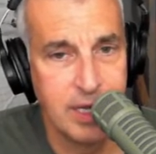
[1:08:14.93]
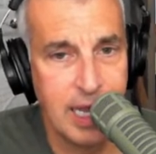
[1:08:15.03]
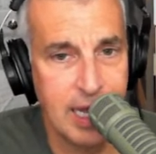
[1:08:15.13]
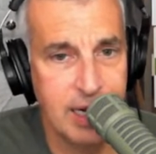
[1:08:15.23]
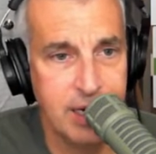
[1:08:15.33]

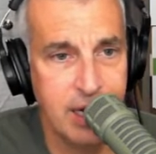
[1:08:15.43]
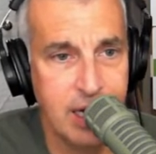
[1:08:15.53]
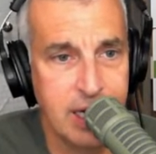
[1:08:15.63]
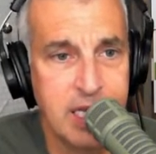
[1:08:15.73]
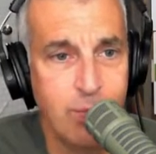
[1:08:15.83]
And
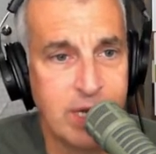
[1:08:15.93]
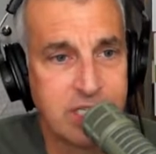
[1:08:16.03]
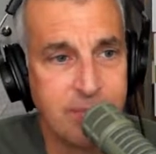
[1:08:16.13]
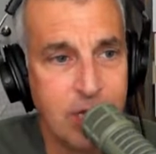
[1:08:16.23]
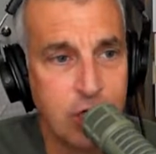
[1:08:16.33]
he
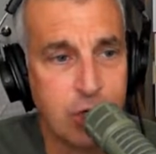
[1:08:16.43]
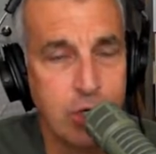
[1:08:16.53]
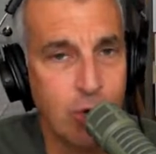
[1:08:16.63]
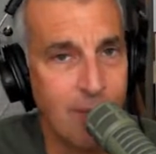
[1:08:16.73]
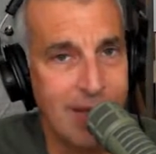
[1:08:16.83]
wants to make sure
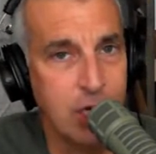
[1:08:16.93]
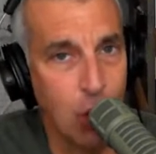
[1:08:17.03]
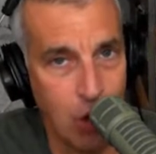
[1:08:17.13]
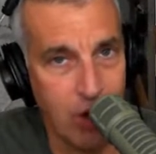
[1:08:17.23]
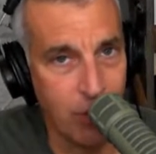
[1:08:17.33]
you are
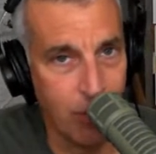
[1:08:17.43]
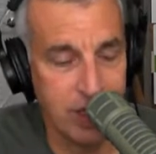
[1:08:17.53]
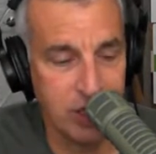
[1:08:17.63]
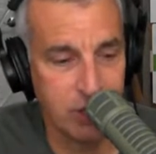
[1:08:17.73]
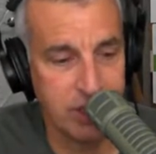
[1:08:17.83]
making all the
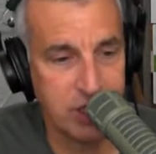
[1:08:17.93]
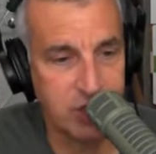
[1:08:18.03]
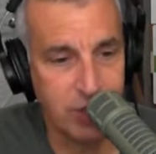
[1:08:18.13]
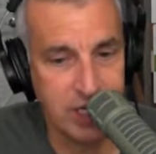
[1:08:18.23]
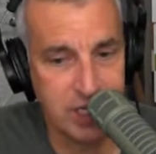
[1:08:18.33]
right
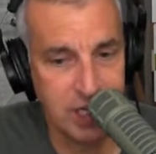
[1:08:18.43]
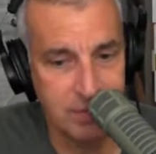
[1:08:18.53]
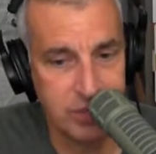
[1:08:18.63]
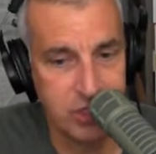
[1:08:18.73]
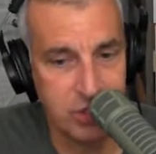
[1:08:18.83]
choices when it
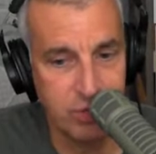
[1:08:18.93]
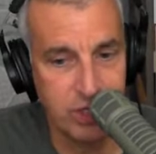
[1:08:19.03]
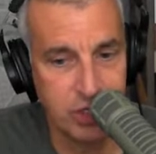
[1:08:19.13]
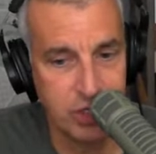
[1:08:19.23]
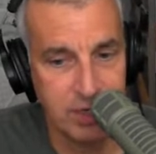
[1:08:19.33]
comes to
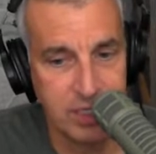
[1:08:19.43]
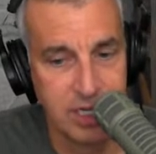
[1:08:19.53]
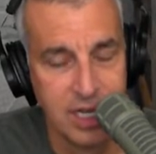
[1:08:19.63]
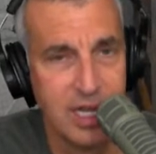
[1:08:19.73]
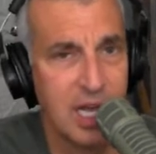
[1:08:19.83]

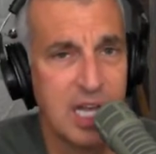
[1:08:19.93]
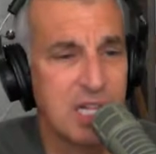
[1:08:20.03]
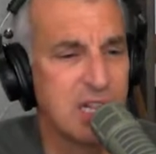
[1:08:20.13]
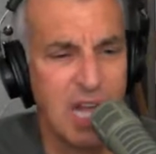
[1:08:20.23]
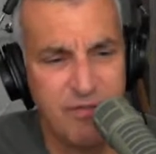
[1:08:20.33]
insurance.
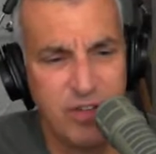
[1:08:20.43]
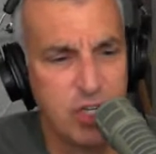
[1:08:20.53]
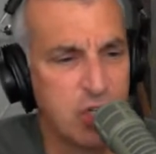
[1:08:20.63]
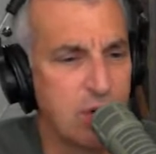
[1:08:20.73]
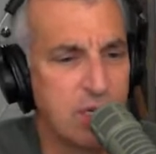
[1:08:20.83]
Life
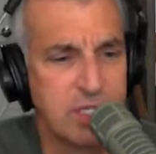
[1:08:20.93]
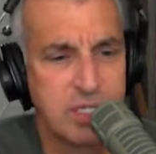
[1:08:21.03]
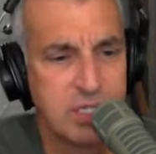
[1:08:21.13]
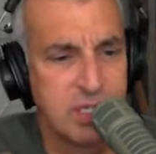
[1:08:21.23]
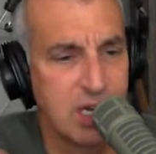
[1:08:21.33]

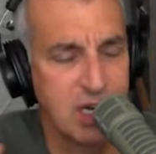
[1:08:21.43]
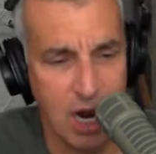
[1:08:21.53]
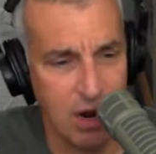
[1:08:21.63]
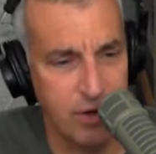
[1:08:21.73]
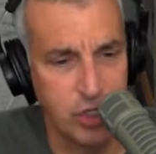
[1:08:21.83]
insurance,
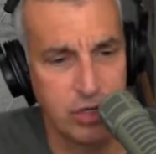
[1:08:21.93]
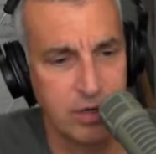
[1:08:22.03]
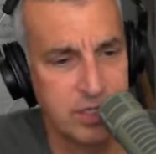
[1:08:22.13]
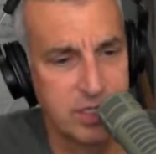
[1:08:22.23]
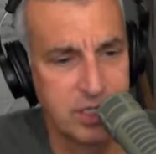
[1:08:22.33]
car
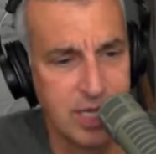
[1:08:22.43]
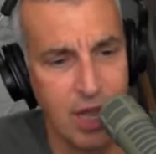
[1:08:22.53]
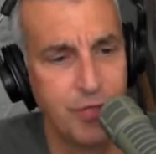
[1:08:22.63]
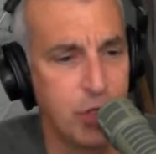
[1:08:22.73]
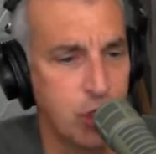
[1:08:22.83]
insurance,
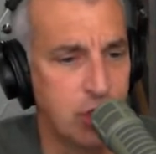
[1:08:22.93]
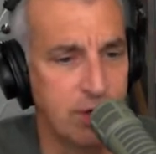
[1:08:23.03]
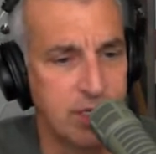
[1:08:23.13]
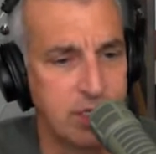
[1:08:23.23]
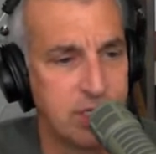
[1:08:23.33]
health
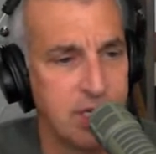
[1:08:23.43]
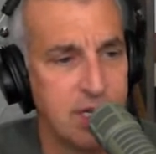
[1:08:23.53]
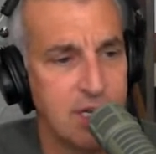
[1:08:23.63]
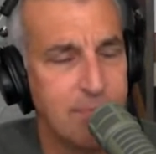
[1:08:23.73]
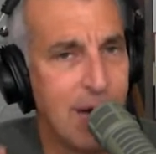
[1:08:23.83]
insurance,
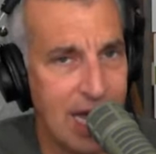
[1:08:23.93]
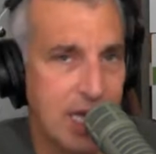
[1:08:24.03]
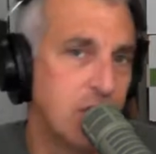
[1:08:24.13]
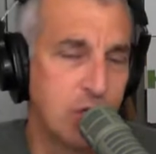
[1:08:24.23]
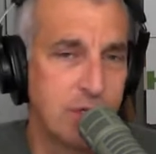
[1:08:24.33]

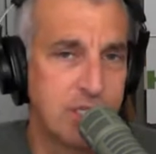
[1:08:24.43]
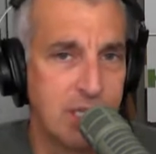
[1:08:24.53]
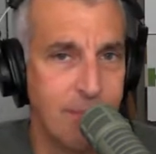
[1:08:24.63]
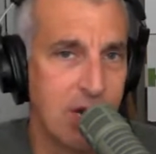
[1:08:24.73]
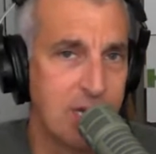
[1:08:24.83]
buying insurance
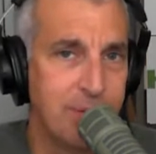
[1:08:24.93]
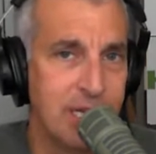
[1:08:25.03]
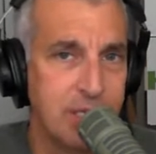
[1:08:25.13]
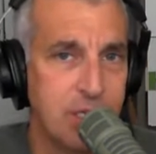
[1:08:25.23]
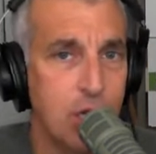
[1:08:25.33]
in the
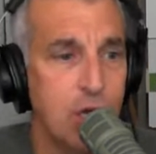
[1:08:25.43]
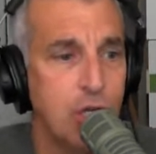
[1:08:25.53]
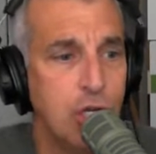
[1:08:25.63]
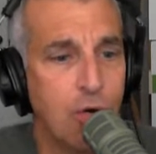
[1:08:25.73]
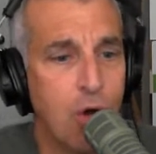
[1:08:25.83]
marketplace,
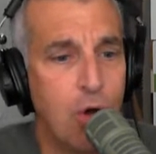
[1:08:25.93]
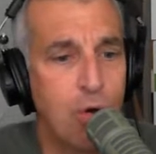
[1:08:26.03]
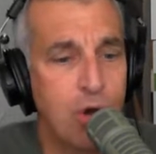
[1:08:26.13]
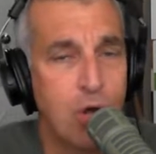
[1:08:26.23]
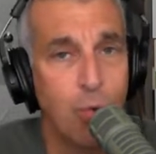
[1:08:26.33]
your
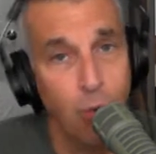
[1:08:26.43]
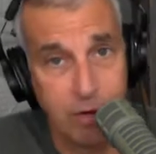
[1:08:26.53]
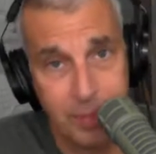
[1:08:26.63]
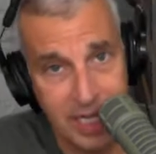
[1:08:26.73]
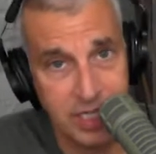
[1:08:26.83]
own
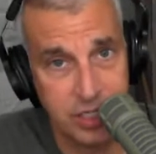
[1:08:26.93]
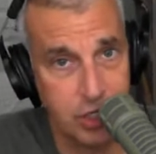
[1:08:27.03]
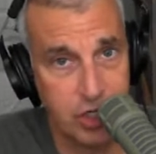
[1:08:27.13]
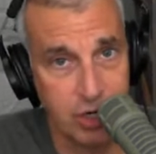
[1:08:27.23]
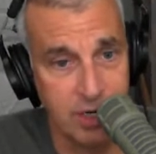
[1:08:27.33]
workplace
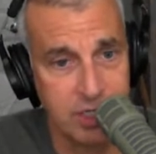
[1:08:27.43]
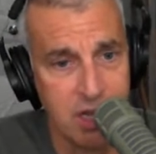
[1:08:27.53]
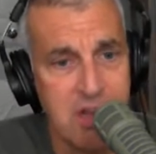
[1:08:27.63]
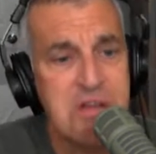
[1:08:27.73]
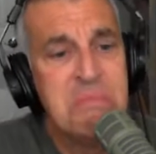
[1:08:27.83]
insurance,
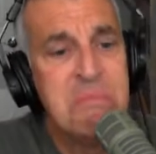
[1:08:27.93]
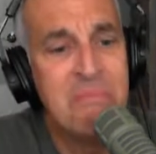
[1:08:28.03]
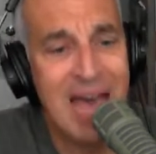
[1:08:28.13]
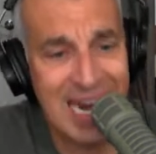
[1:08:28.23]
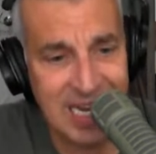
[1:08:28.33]

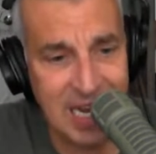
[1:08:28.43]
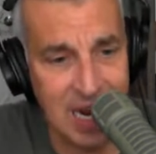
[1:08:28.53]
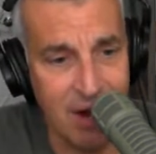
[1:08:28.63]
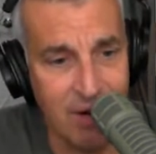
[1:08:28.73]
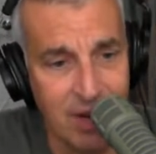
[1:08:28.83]

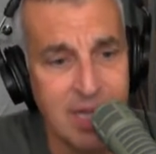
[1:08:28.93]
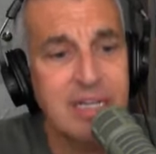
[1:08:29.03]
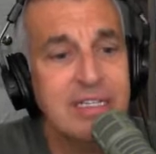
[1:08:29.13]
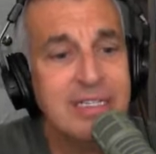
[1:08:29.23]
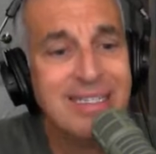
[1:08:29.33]
Medicare,
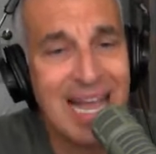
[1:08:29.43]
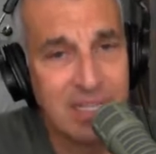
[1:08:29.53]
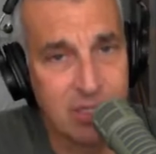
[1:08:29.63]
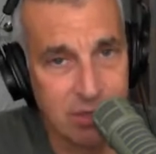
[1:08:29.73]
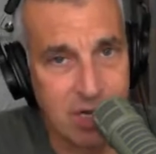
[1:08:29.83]

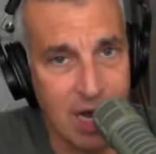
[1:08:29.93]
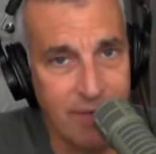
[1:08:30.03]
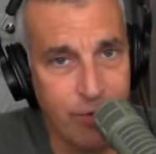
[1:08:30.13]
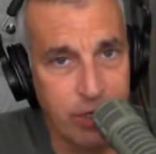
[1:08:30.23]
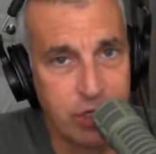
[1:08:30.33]
dental
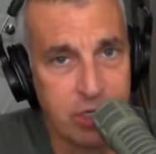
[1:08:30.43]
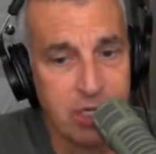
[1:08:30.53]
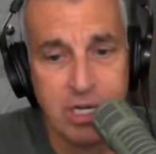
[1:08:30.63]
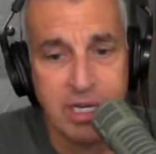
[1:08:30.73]
coverage.